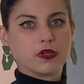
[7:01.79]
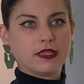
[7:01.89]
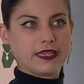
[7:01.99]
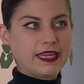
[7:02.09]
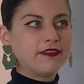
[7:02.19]

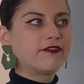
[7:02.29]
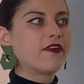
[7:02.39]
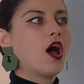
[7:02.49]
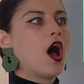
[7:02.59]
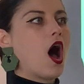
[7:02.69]
relief
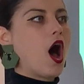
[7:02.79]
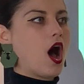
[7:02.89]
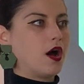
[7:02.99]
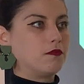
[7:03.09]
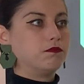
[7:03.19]

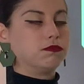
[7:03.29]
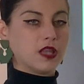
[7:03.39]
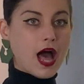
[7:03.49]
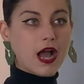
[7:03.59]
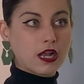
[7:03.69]
uh,
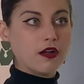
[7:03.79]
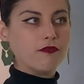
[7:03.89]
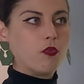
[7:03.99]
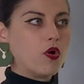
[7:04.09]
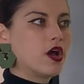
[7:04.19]
block of
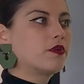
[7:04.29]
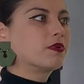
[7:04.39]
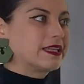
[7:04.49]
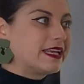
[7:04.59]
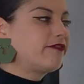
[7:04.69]
wood,
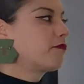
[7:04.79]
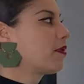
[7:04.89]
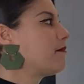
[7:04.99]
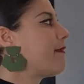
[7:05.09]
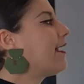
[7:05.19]
relief
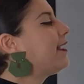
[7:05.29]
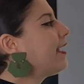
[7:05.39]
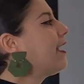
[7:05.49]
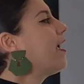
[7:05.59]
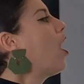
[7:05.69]

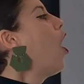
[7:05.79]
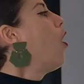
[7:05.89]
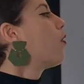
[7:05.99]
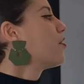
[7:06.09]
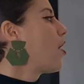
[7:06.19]
printmaking,
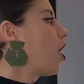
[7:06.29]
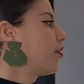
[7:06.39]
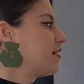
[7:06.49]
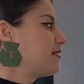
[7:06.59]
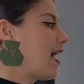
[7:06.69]
where the
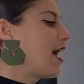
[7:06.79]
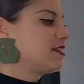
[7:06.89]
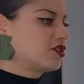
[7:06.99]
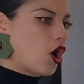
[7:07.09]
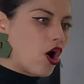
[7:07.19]
artist
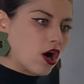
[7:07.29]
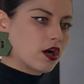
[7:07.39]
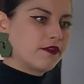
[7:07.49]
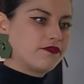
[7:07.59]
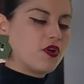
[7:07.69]
has
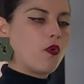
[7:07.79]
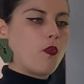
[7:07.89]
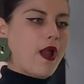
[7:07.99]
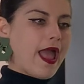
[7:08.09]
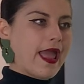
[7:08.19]
carved
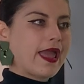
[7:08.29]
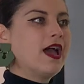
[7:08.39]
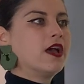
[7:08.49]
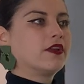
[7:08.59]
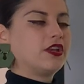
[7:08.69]
away,
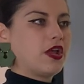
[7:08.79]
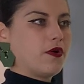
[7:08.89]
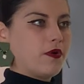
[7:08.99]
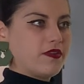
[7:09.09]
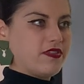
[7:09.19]
you
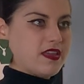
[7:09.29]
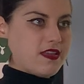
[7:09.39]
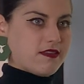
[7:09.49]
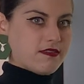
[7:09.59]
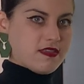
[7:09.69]
know,
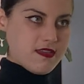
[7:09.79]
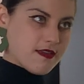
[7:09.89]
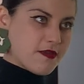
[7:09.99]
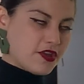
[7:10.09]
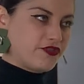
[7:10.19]
the the
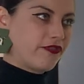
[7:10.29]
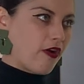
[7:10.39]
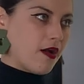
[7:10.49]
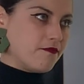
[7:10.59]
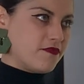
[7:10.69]
image
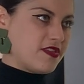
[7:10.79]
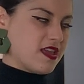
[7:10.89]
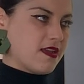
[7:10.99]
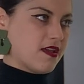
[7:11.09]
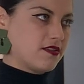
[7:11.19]
from
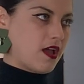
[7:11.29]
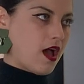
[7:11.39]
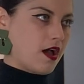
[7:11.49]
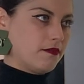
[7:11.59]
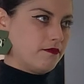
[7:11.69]
the
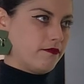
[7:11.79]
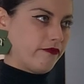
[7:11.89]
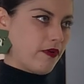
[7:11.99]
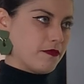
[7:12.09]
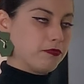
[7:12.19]
uh,
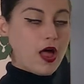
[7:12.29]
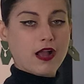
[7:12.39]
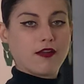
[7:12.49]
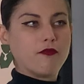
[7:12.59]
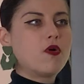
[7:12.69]
from the
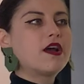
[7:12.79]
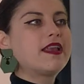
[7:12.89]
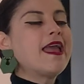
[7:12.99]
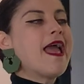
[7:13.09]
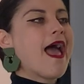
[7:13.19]
block of
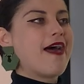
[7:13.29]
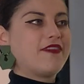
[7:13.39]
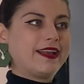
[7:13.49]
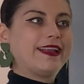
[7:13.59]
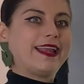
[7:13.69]
wood, and
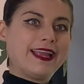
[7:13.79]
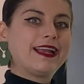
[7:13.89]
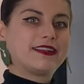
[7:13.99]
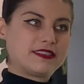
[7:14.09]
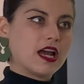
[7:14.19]
then
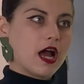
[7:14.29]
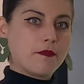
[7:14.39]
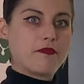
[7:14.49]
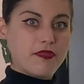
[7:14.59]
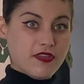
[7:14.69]
inked
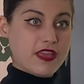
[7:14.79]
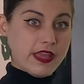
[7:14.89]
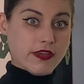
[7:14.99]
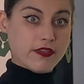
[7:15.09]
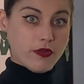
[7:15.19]
up
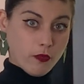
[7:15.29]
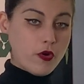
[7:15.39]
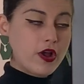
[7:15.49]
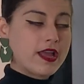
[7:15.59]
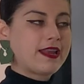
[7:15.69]
the the
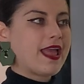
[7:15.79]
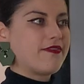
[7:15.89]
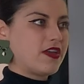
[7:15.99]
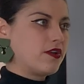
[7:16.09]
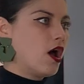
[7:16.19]
wood,
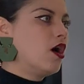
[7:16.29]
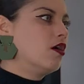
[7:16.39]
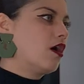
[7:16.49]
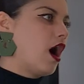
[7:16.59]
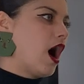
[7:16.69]
and then
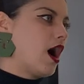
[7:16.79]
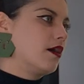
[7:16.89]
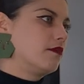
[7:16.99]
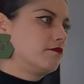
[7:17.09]
uh,